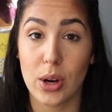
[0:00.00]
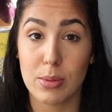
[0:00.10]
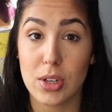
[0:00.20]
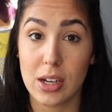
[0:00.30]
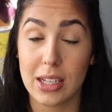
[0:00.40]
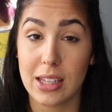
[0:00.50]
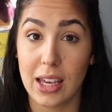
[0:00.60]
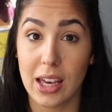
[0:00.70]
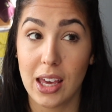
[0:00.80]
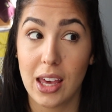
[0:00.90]
I'm talking
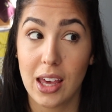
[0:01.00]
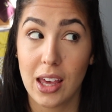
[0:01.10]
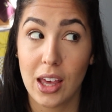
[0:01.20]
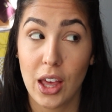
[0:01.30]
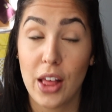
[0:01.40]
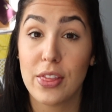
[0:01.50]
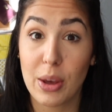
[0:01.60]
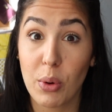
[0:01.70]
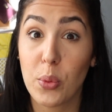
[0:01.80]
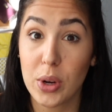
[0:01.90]
like they
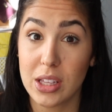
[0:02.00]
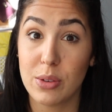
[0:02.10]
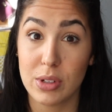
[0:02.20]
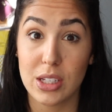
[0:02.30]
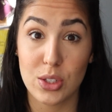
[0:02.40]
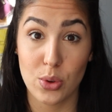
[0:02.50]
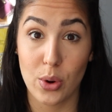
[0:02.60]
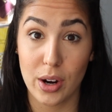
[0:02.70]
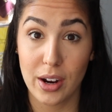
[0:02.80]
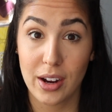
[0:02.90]
were really, really
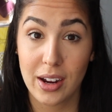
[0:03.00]
sore.